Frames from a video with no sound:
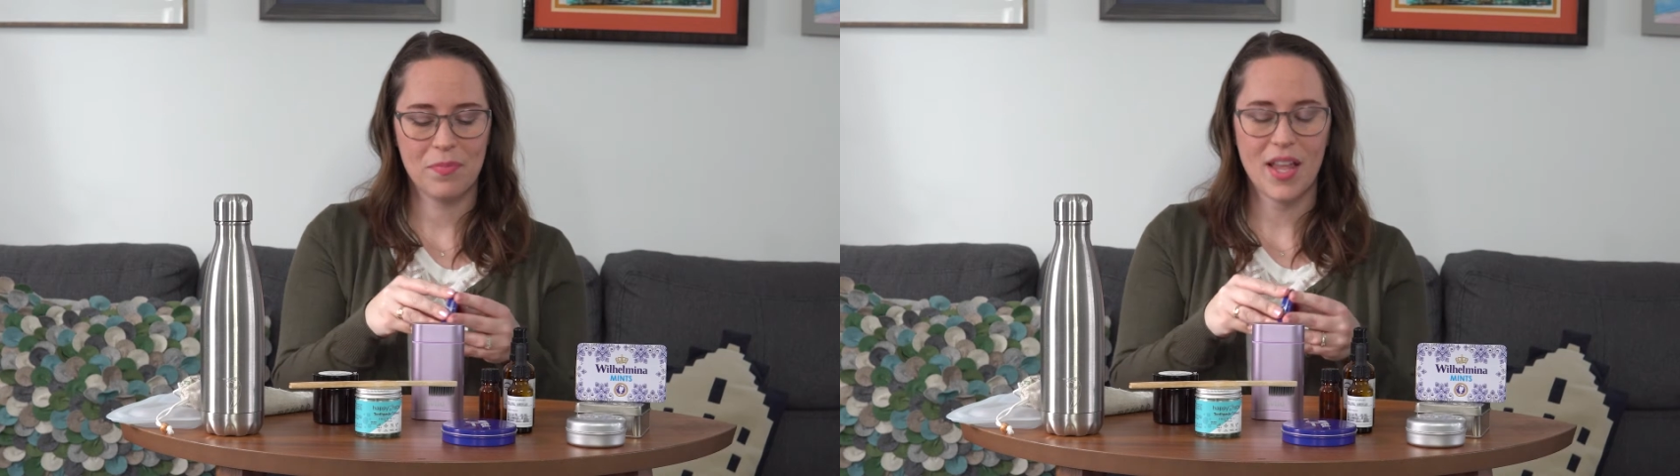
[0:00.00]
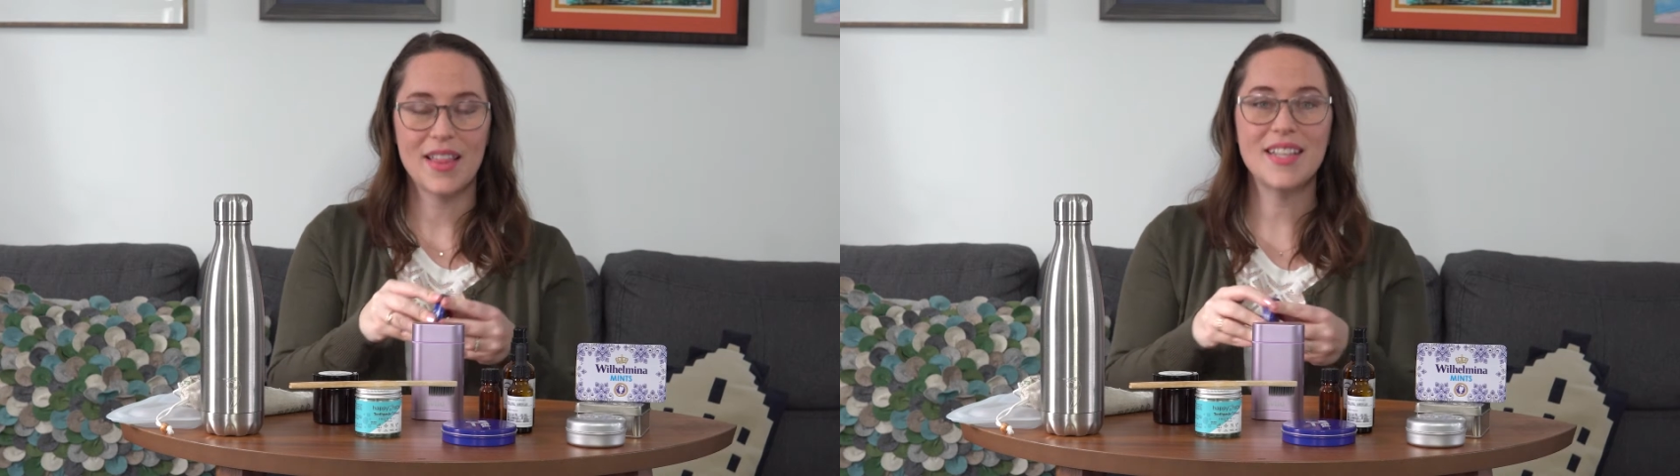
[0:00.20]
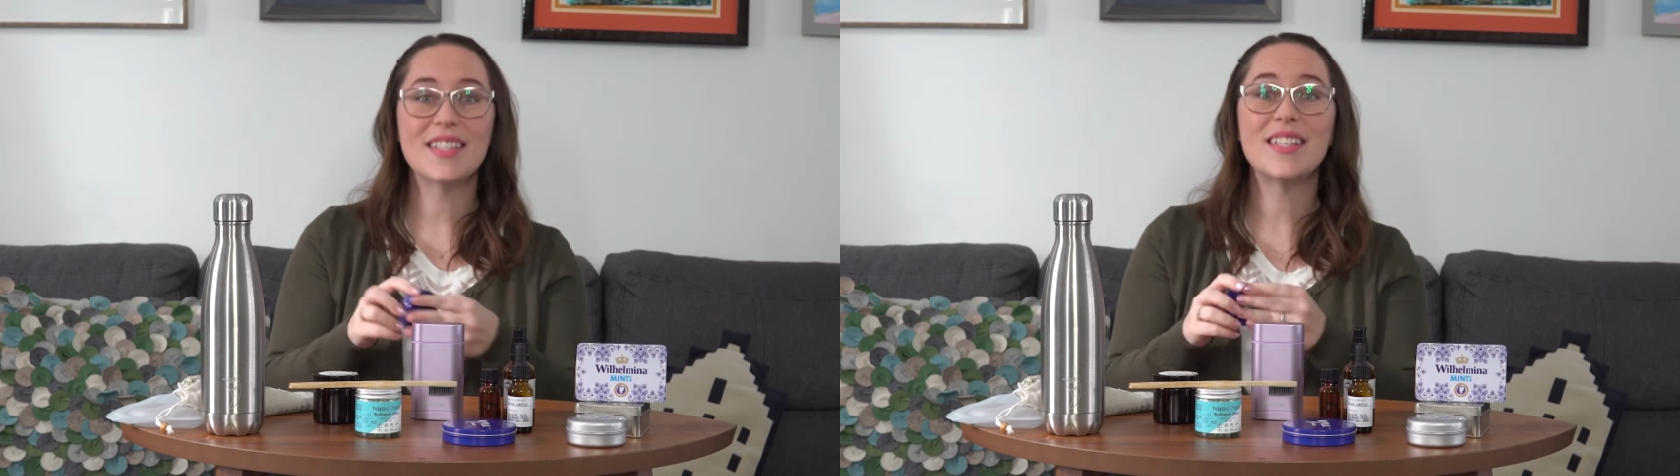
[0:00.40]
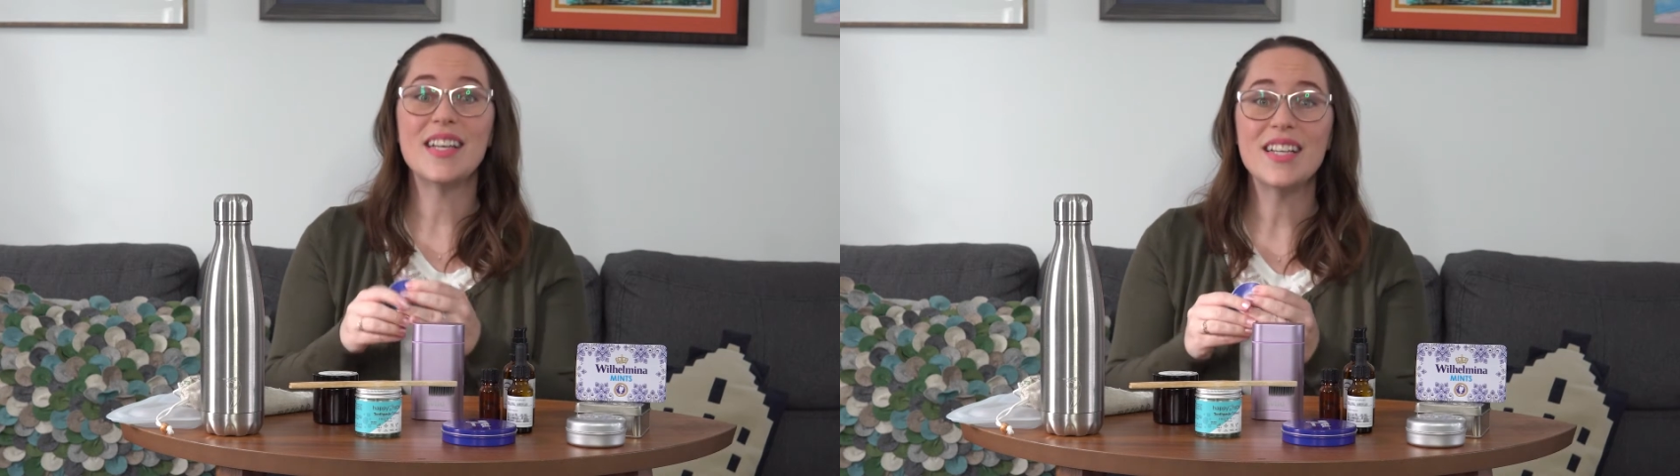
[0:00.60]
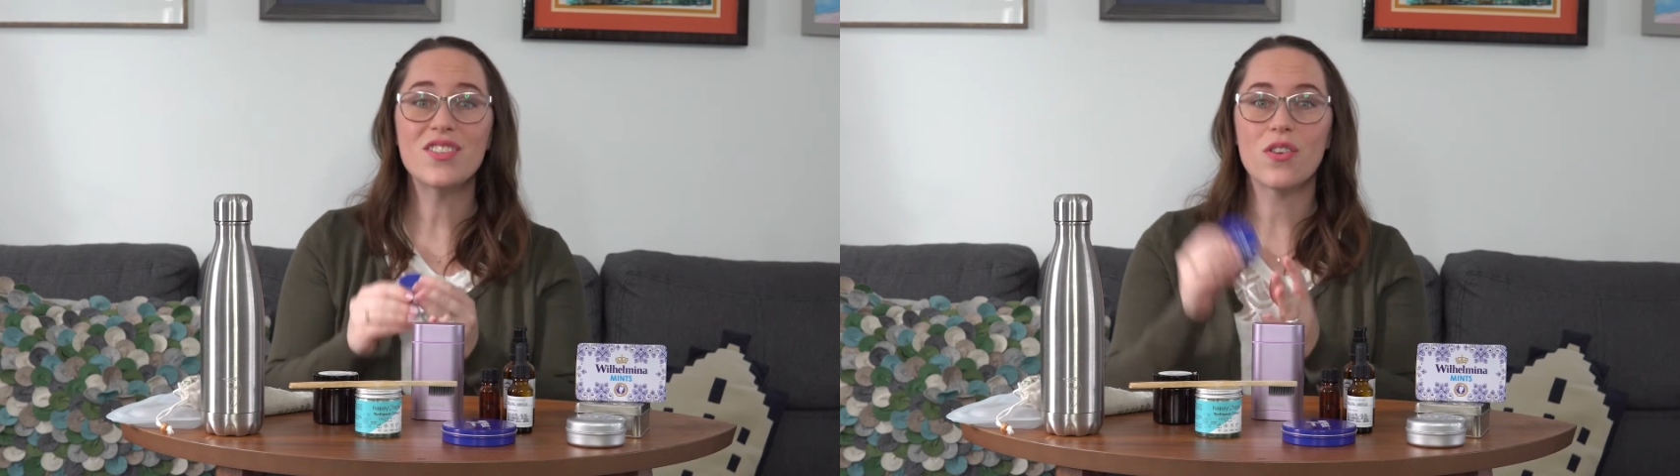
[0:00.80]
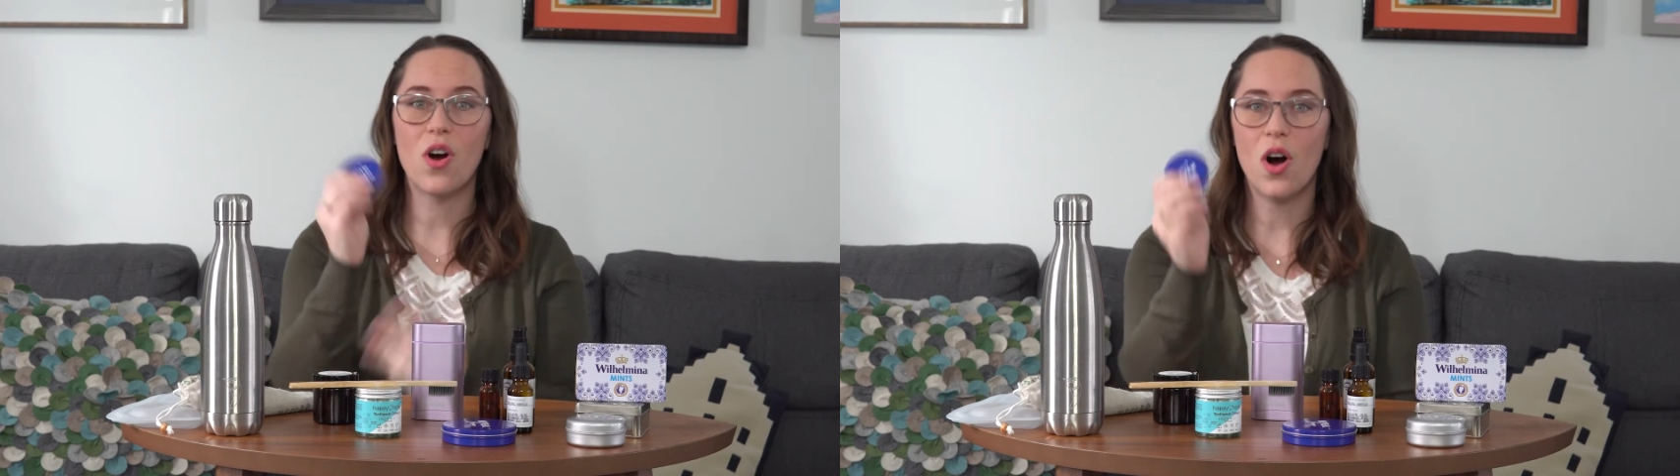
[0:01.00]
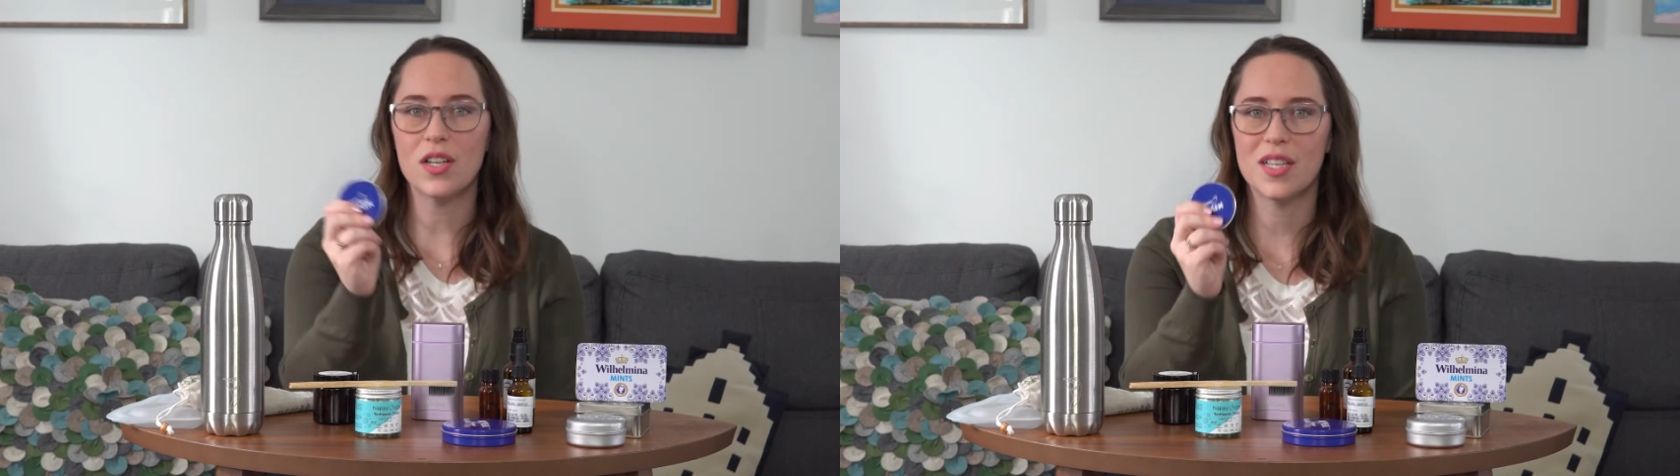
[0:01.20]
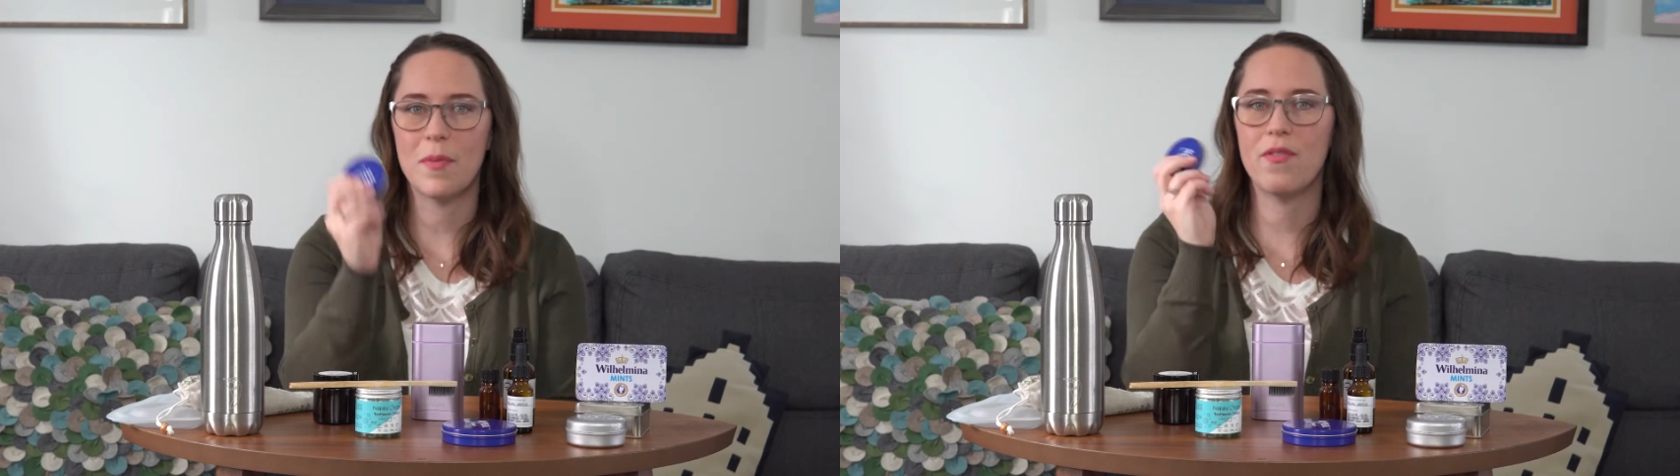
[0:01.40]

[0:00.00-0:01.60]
And these tins are awesome.